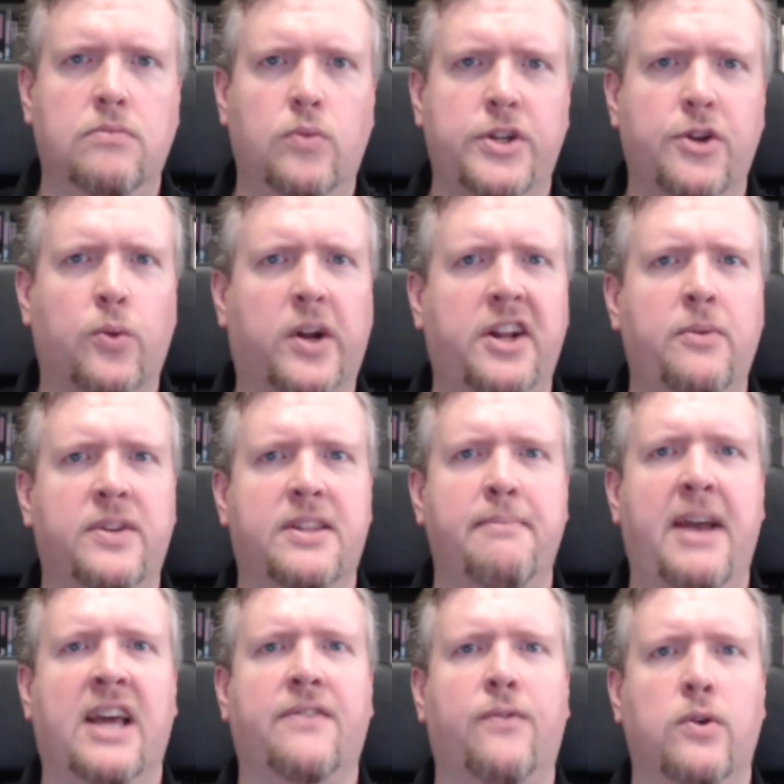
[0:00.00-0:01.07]
When you're working with the
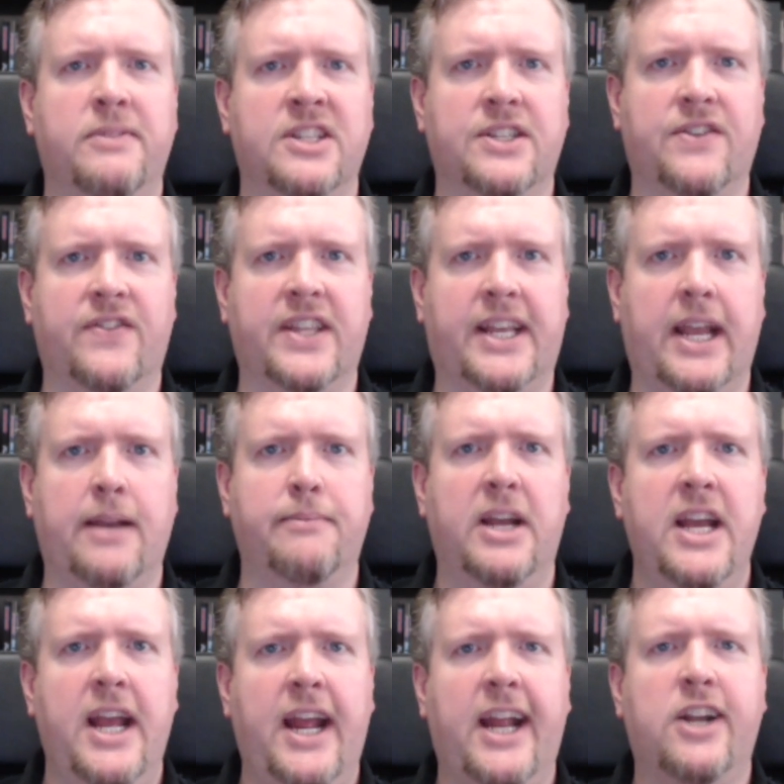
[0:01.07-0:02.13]
math formulas of the
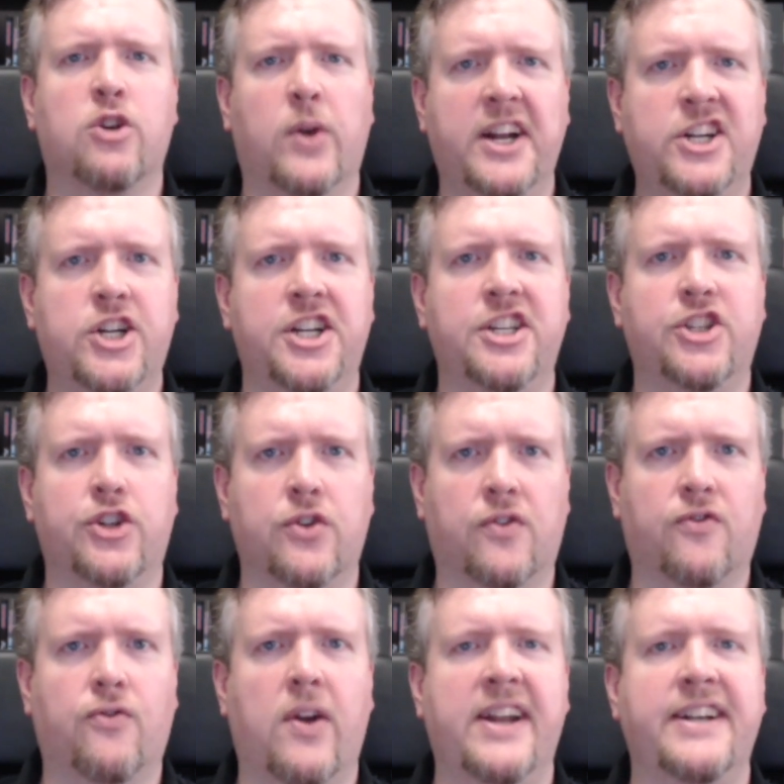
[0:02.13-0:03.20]
game, iteration is your
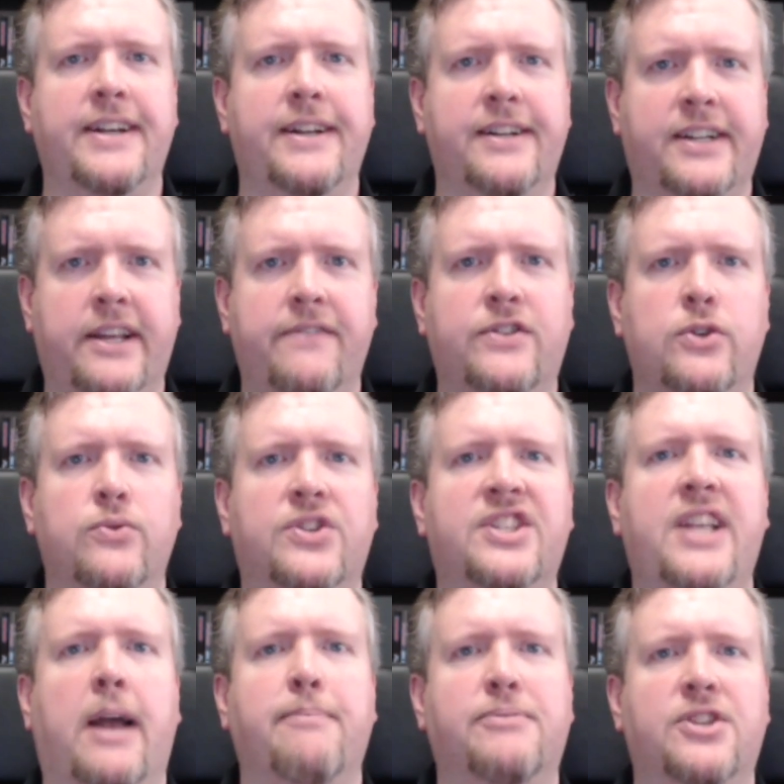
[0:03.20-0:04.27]
friend. It gives you
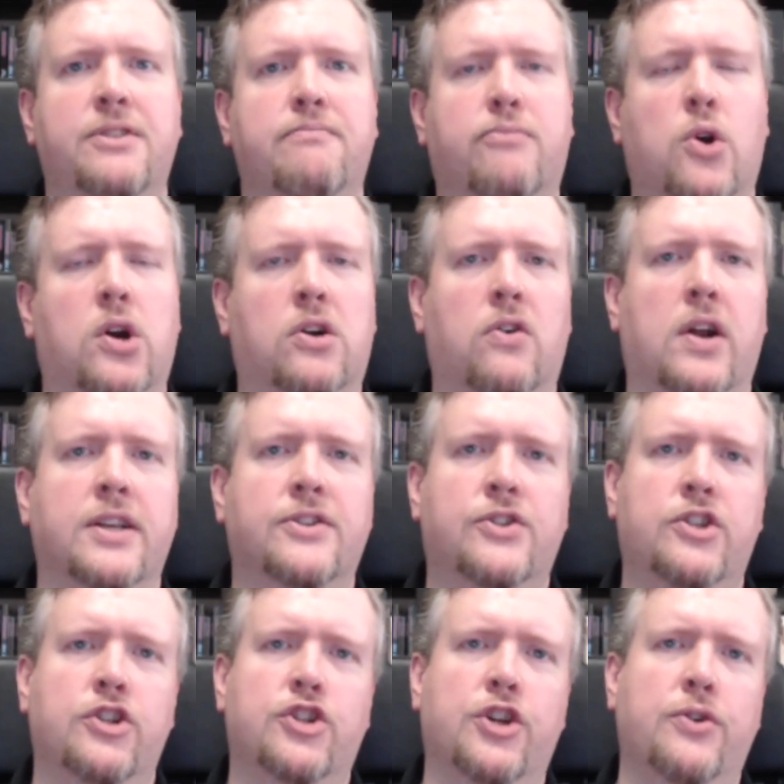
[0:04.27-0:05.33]
steps in
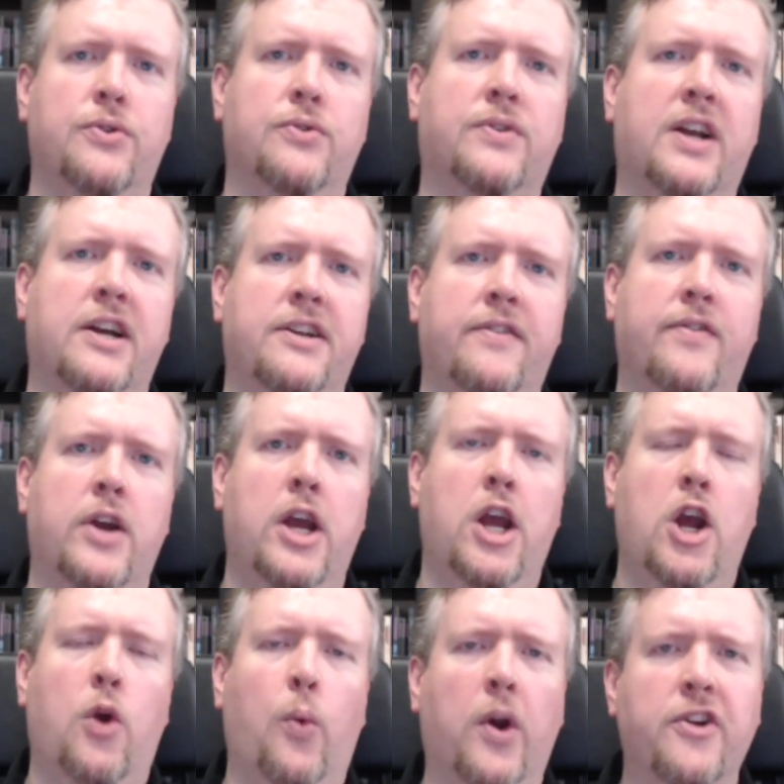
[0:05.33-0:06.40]
progress to show you kind of
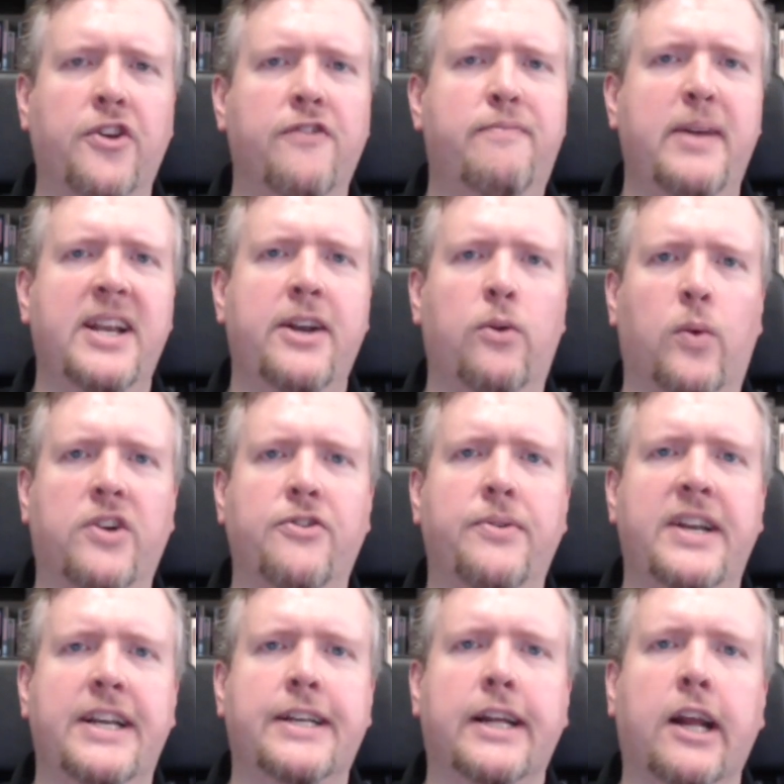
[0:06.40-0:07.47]
where you've been and where
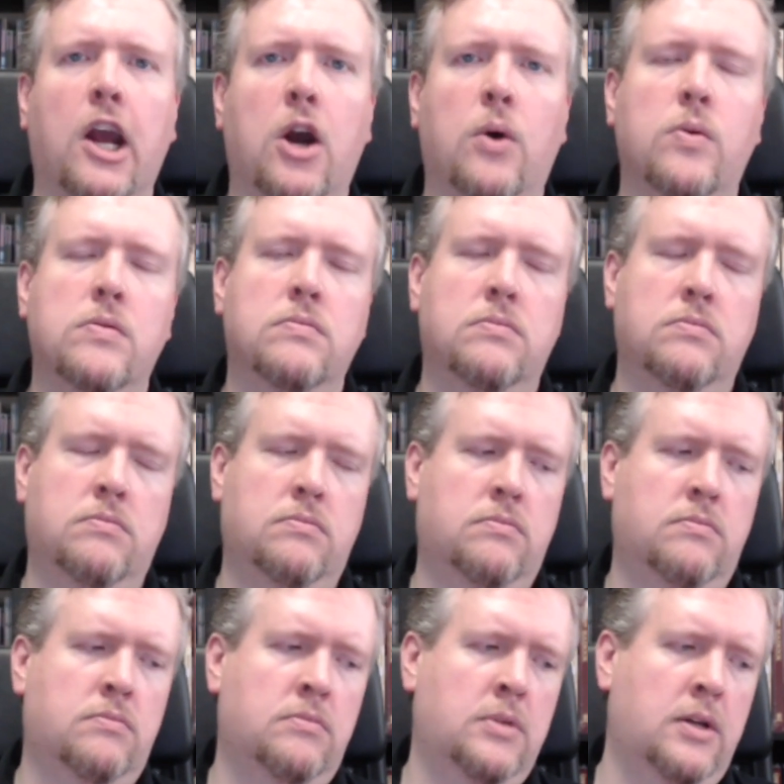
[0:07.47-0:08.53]
you need to go.
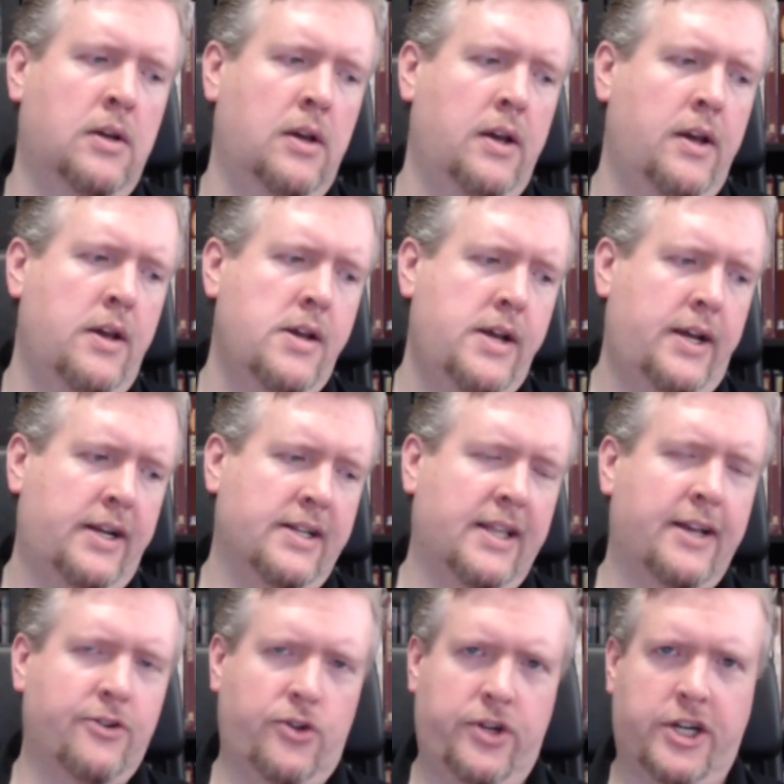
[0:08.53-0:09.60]
It
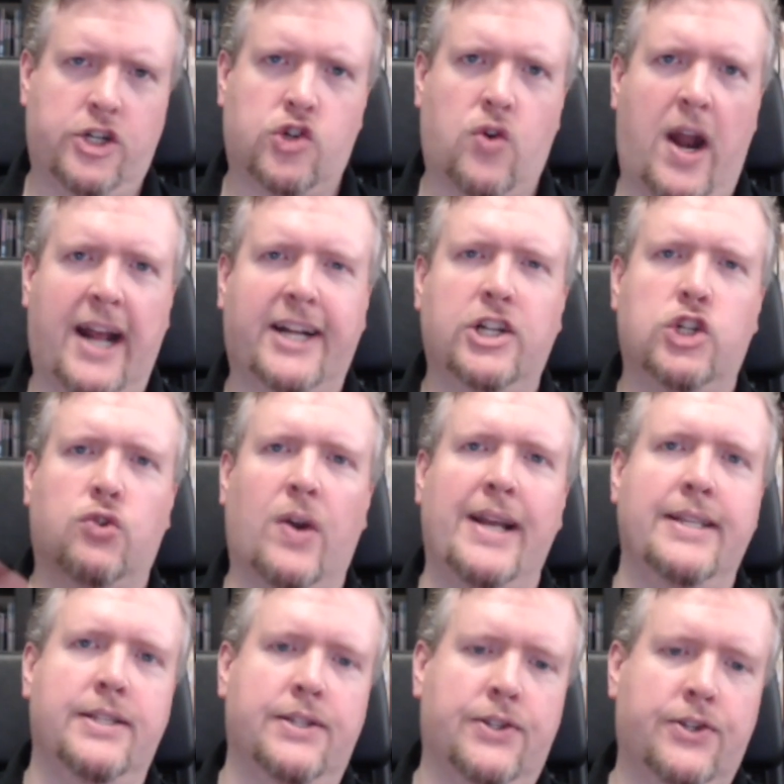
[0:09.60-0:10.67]
allows you to track
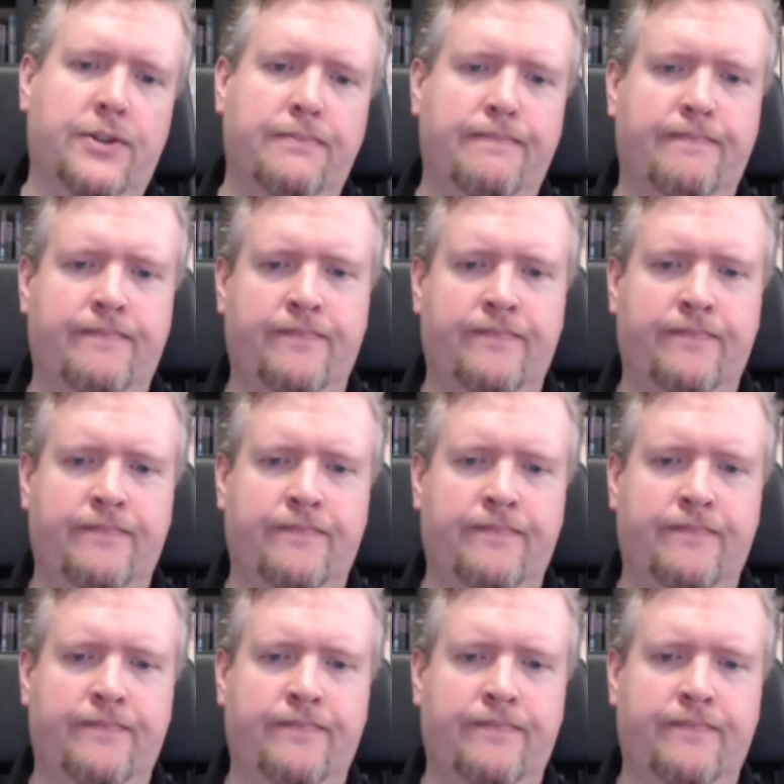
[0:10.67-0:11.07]
trends.